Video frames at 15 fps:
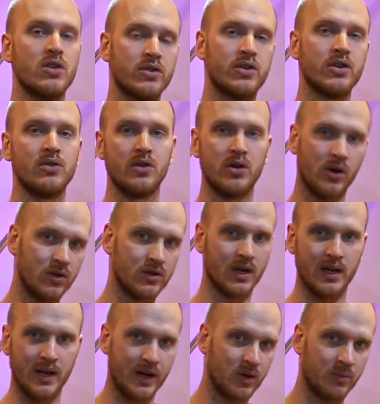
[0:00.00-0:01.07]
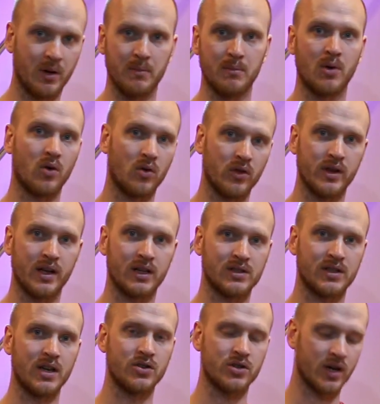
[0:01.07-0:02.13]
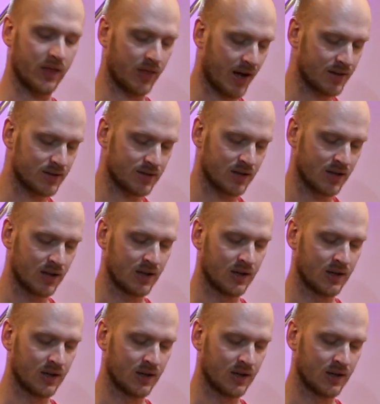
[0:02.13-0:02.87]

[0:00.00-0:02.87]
do lose a little bit more on the extension, and that's